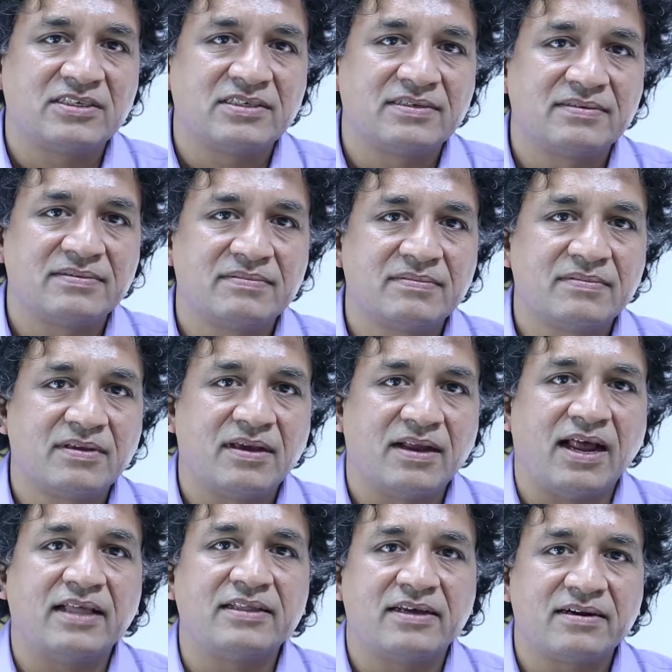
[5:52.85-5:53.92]

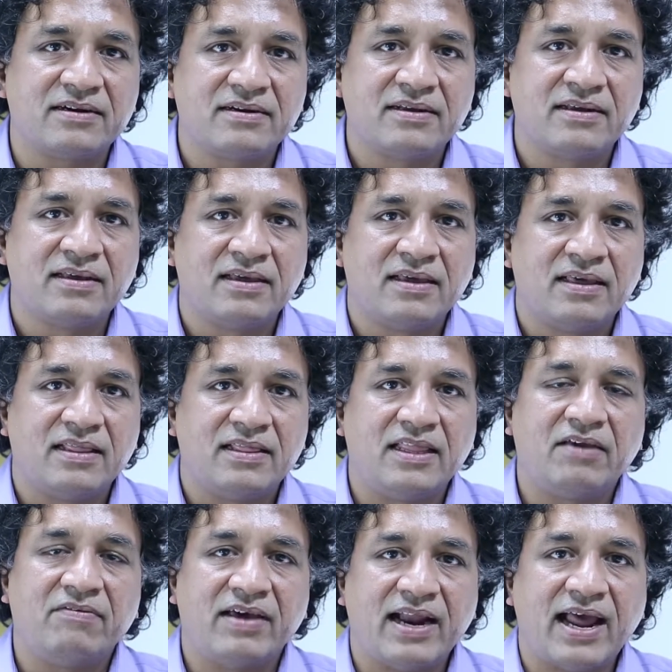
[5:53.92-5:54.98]
Rather,
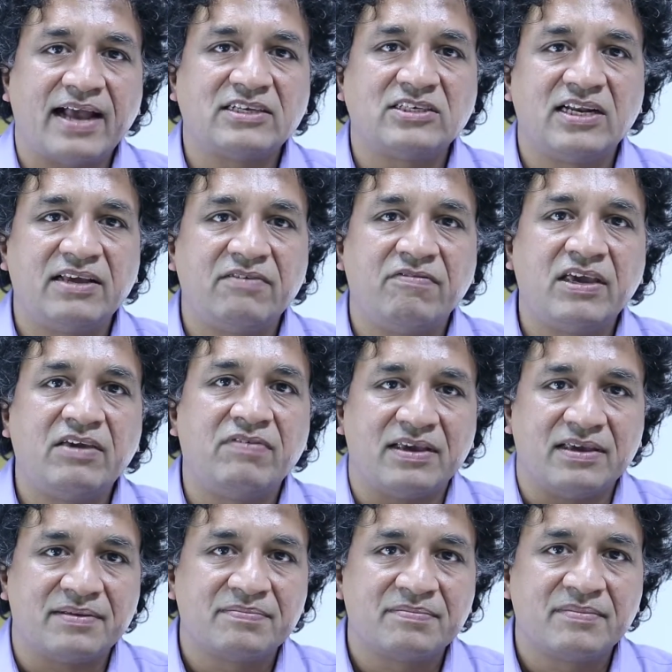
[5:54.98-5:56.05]
they were actually
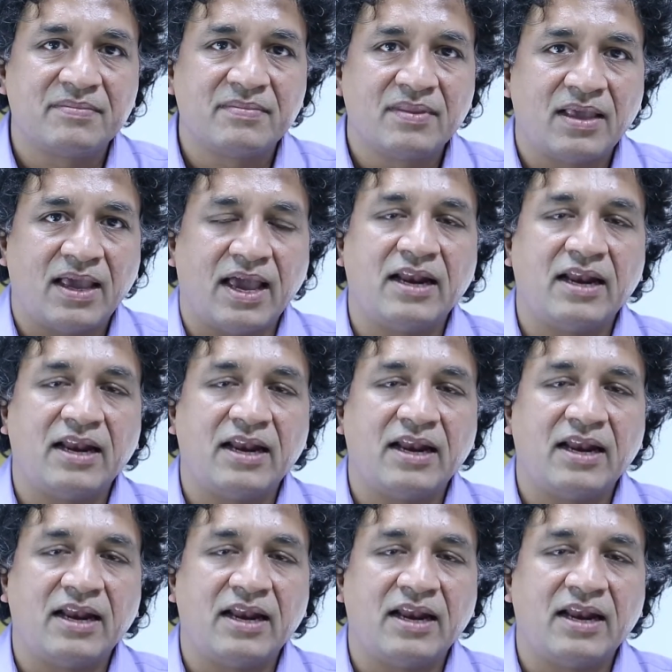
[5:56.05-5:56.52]
weaving.